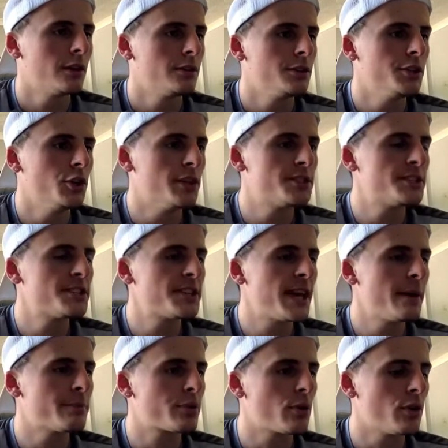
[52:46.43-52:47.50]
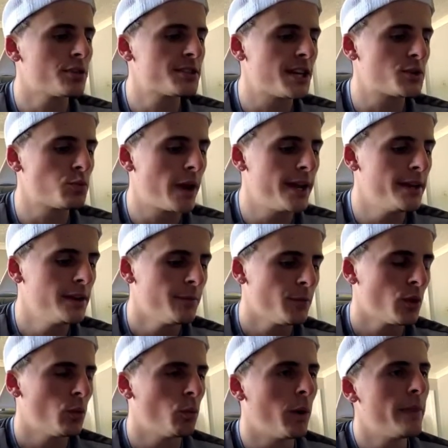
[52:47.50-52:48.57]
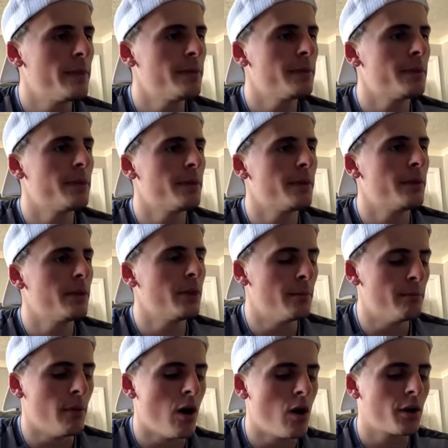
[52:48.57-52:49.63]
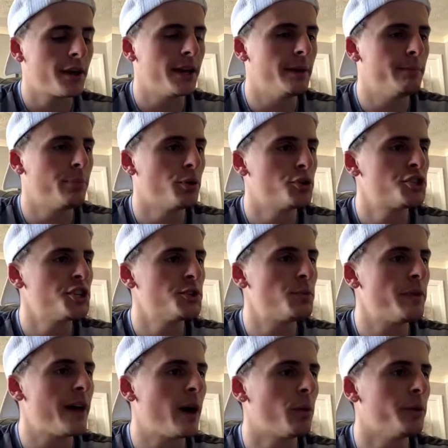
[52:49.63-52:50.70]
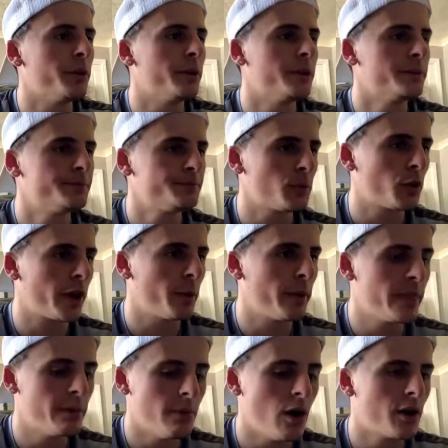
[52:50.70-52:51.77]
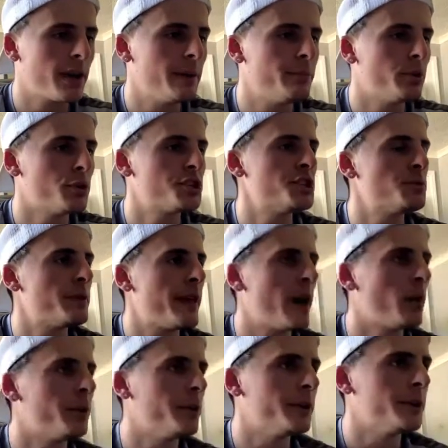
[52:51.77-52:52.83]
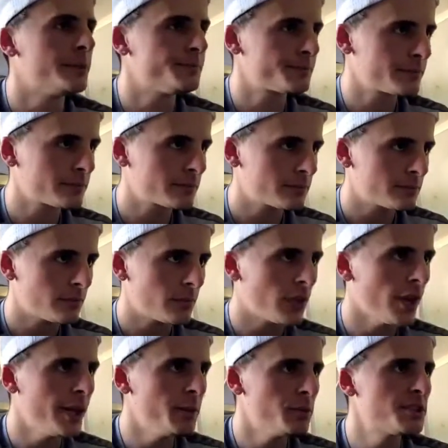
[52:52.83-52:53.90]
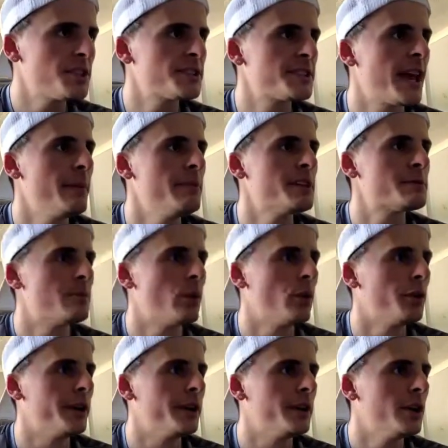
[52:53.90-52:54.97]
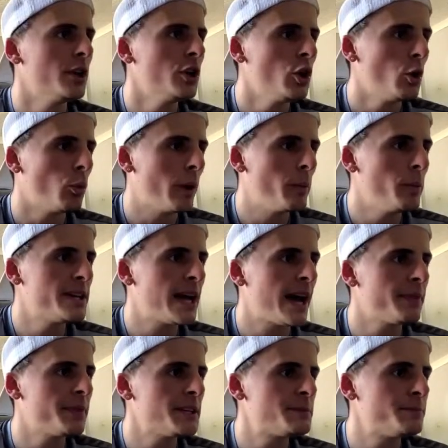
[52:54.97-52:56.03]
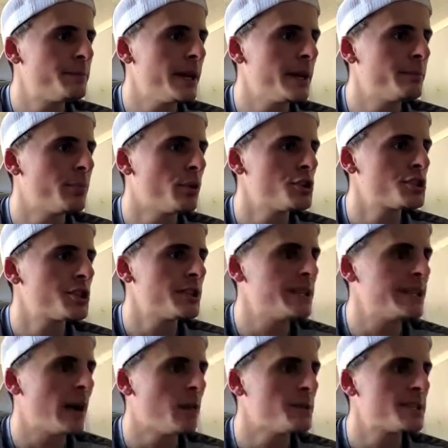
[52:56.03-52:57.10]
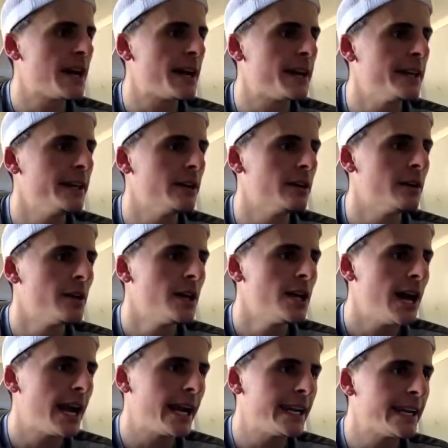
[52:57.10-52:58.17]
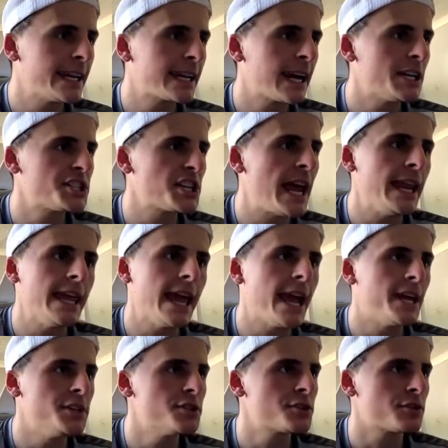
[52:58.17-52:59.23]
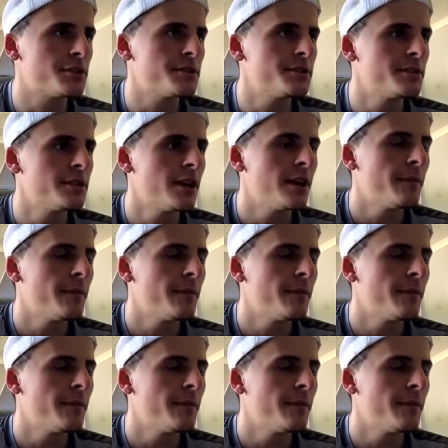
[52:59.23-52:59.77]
You know, it's the same process. When the market pushes without you, okay, when the market pushes without you, and it was the same this morning, when we had this big push to the downside here, and I didn't catch any entries,